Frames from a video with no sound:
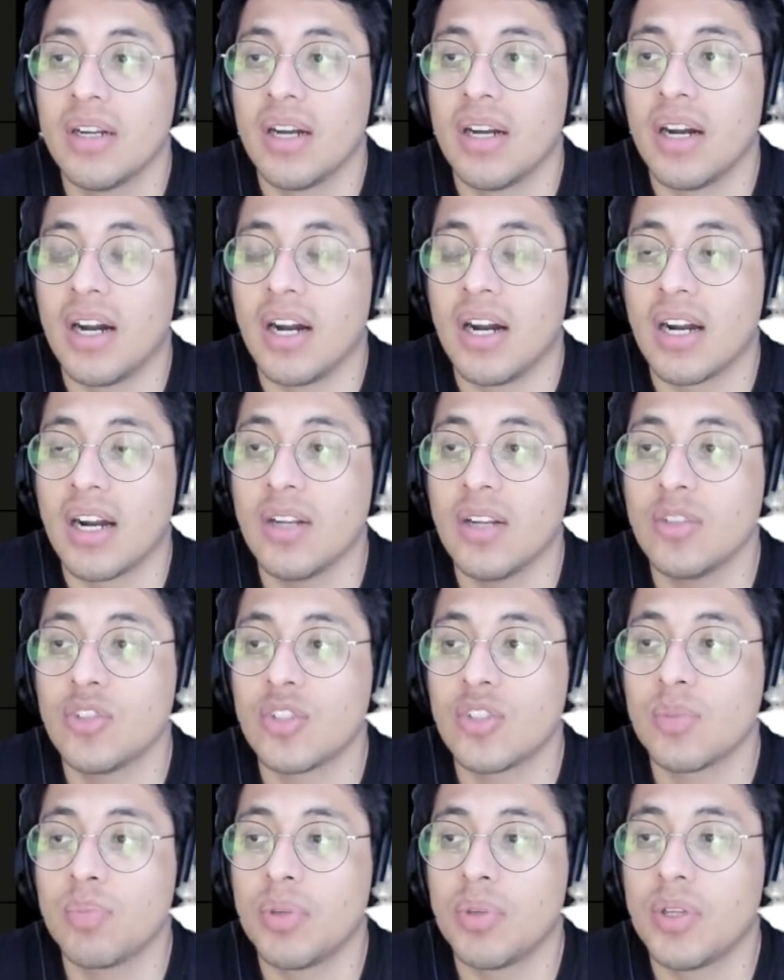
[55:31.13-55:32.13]
I'm gonna
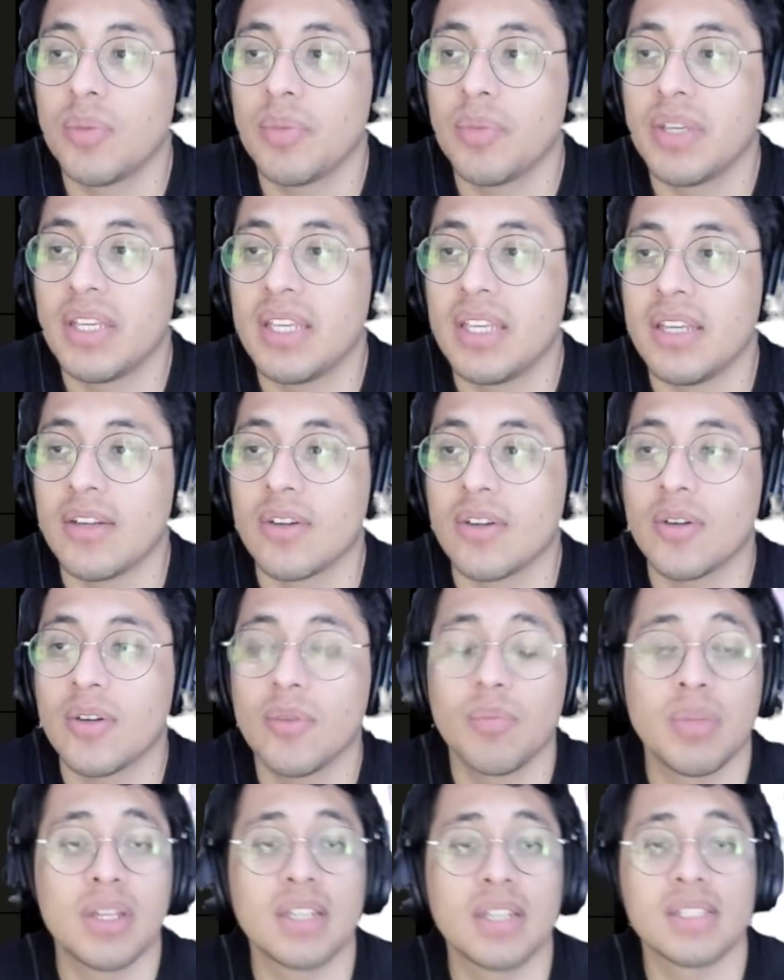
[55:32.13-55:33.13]
just put him here
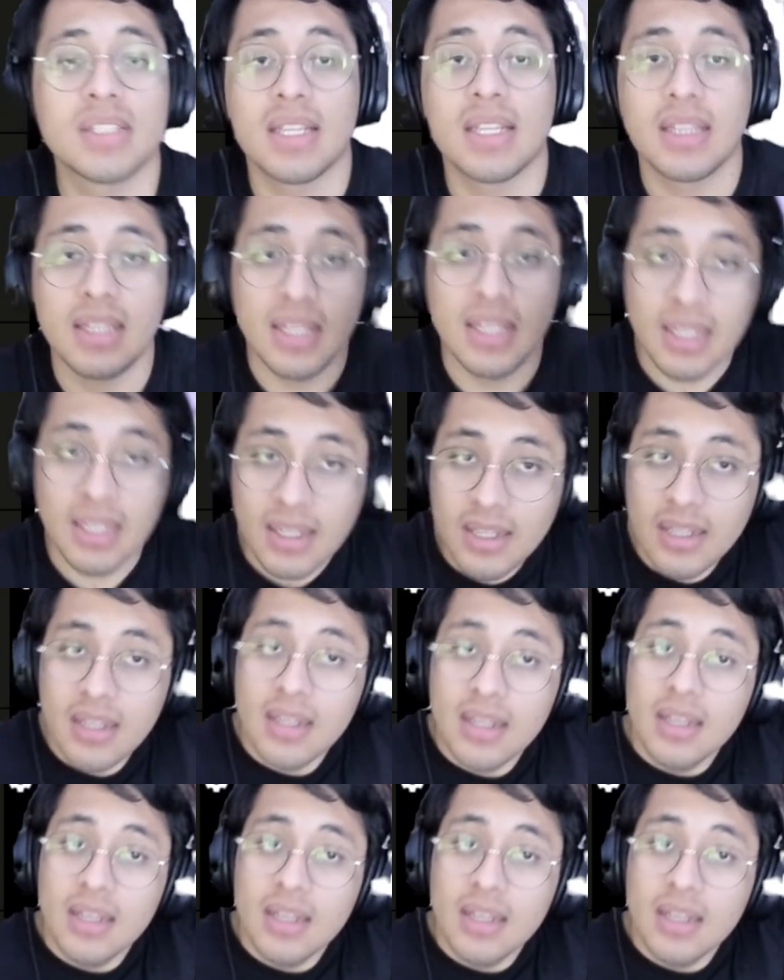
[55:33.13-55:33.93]
because I think